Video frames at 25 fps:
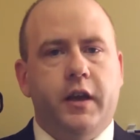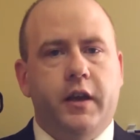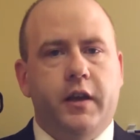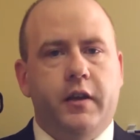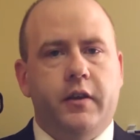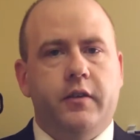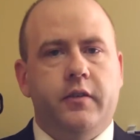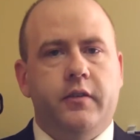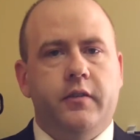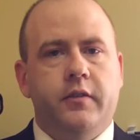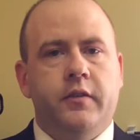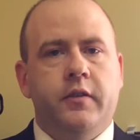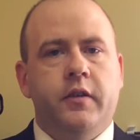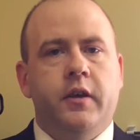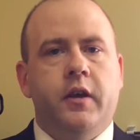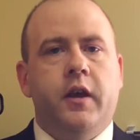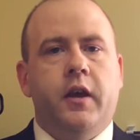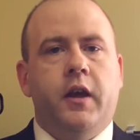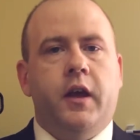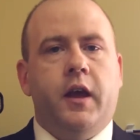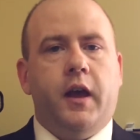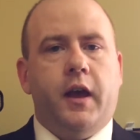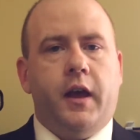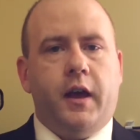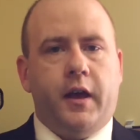is
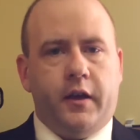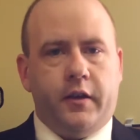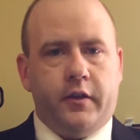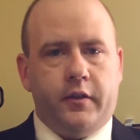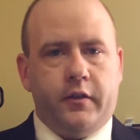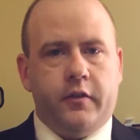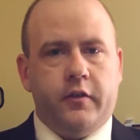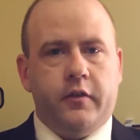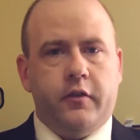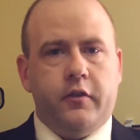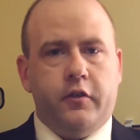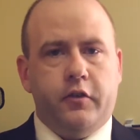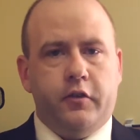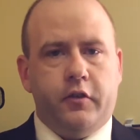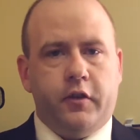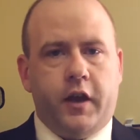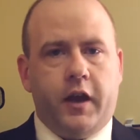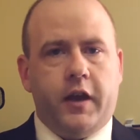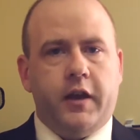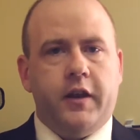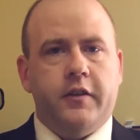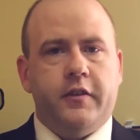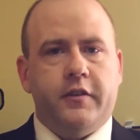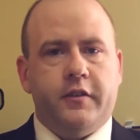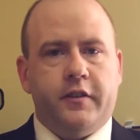the
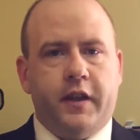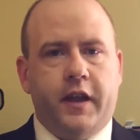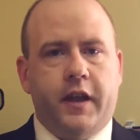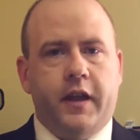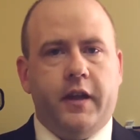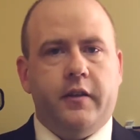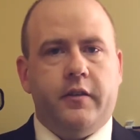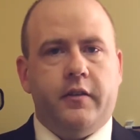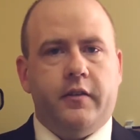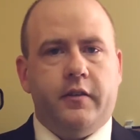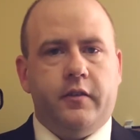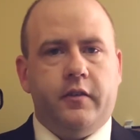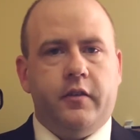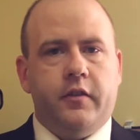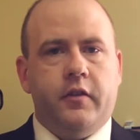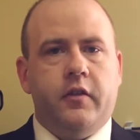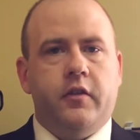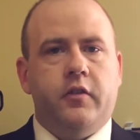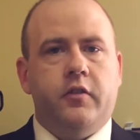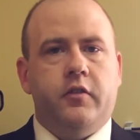United States